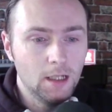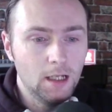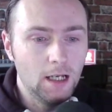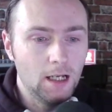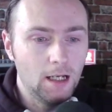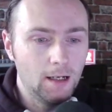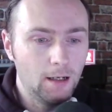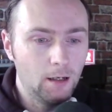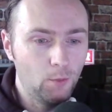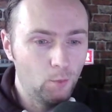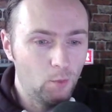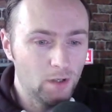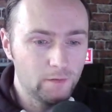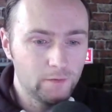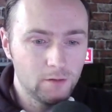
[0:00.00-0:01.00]

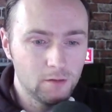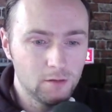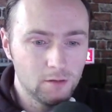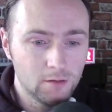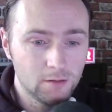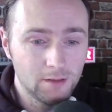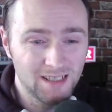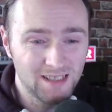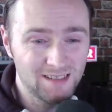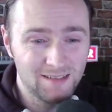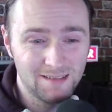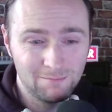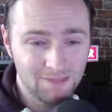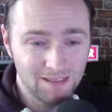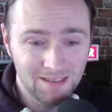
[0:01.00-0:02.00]
Watford
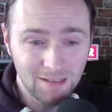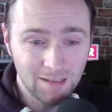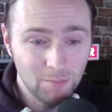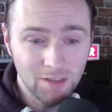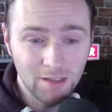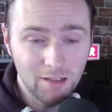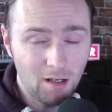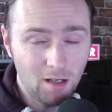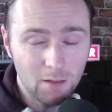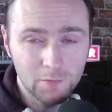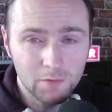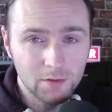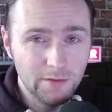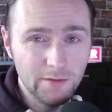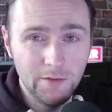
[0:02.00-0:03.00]
seemingly
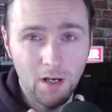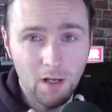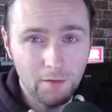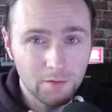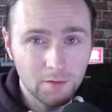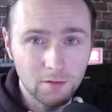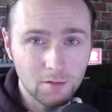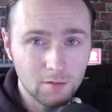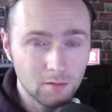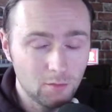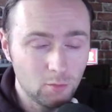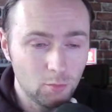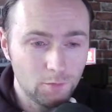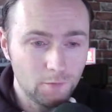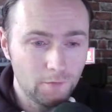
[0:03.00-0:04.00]
offer nothing
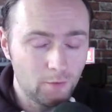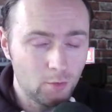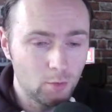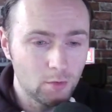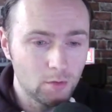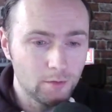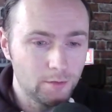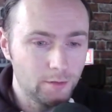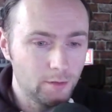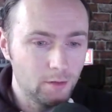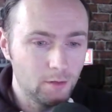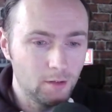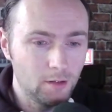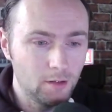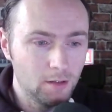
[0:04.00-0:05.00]
going forward.
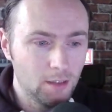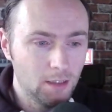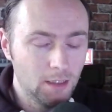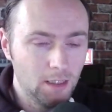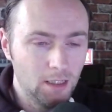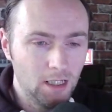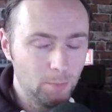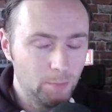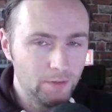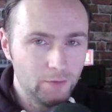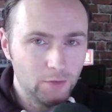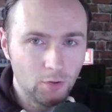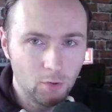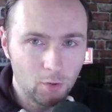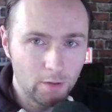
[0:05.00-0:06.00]
They're a bit of a
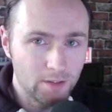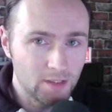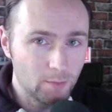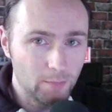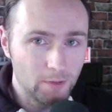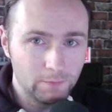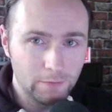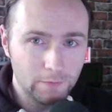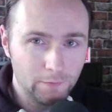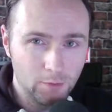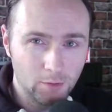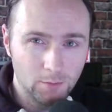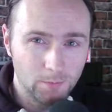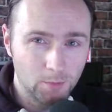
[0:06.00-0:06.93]
Norwich, a bit of a Fulham.